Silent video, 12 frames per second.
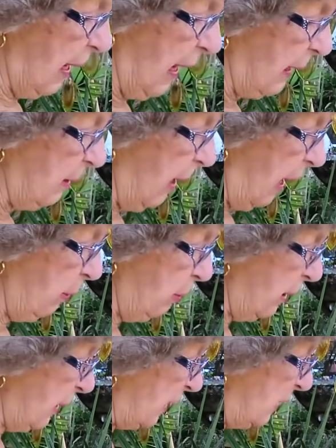I, I
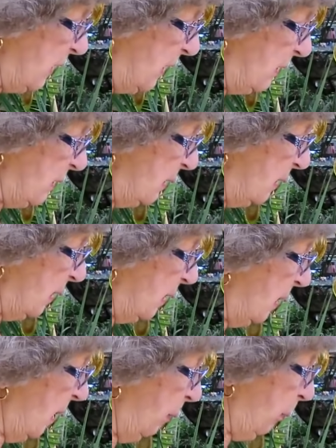really didn't
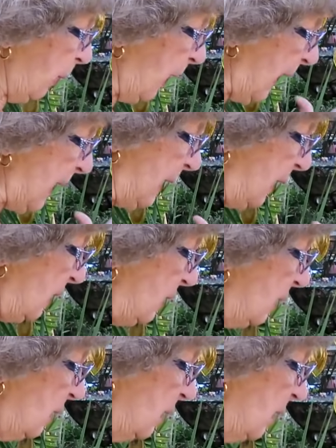plan
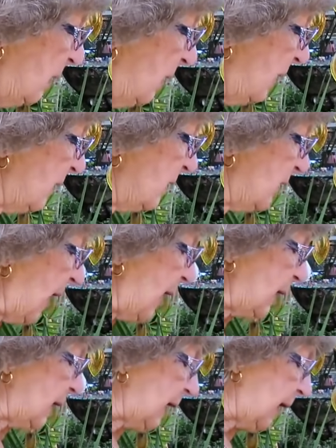
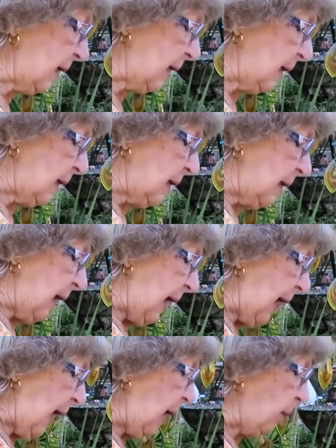exactly
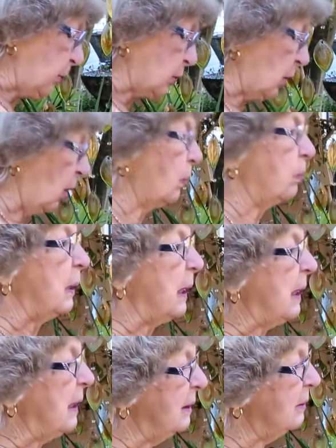how it was going to
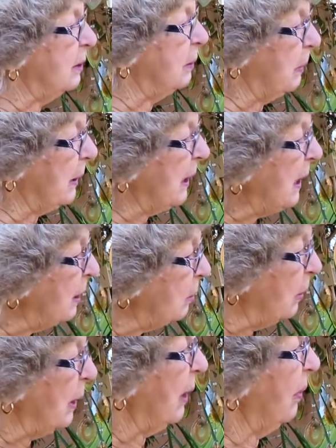be to
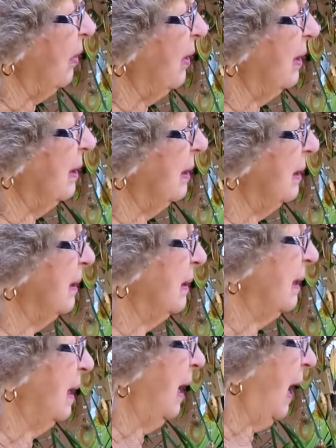begin with.
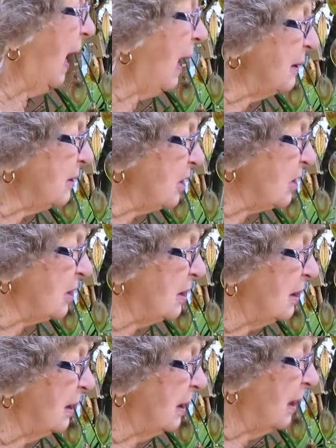I just,
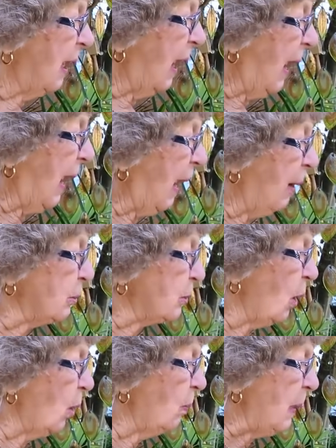I was
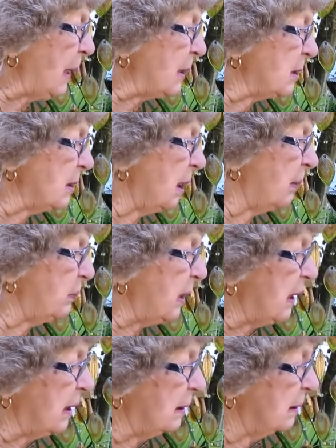going to make
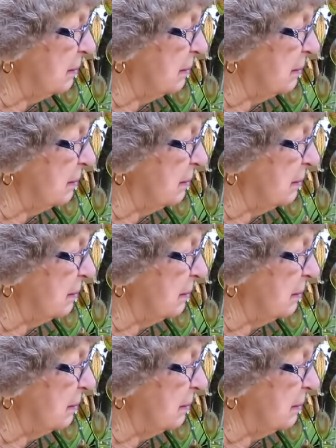something,